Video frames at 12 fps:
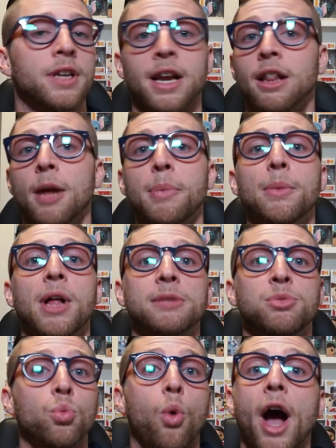And a lot of people ask
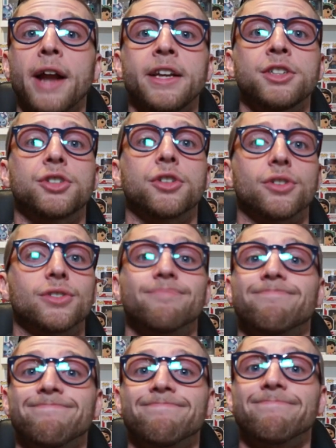me, why Ninja Turtles?
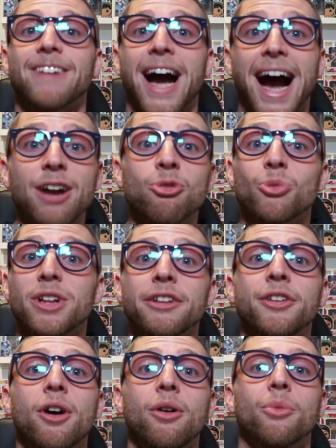I don't really
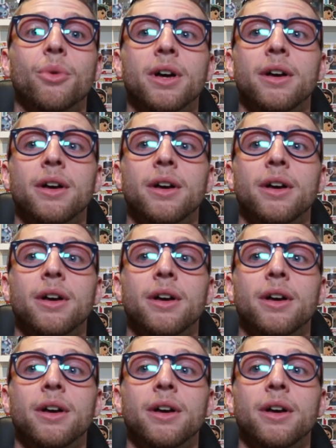know.